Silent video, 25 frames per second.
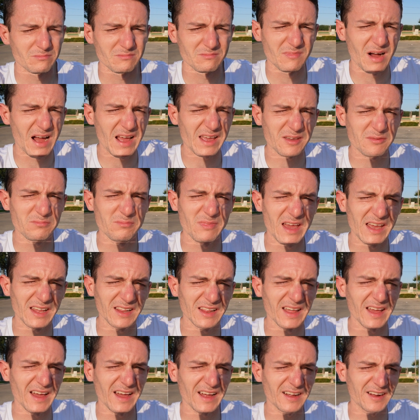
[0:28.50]
Mike
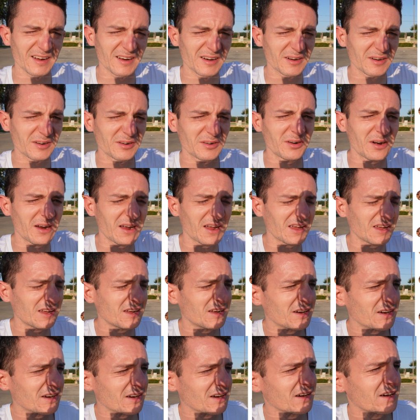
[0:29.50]
Majlak right
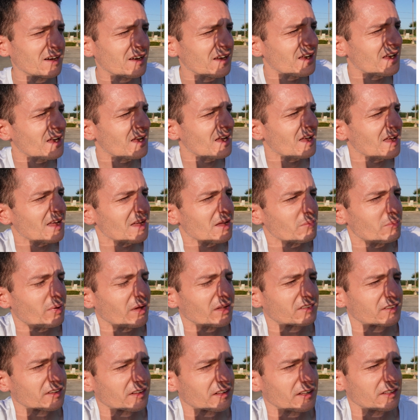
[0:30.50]
here,
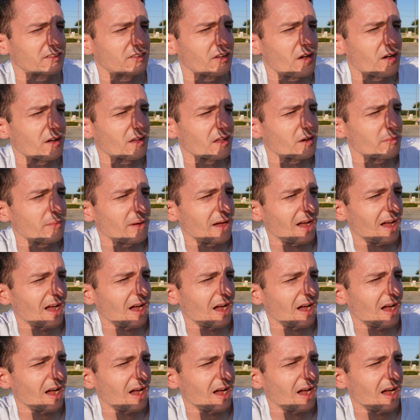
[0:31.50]
basically talking about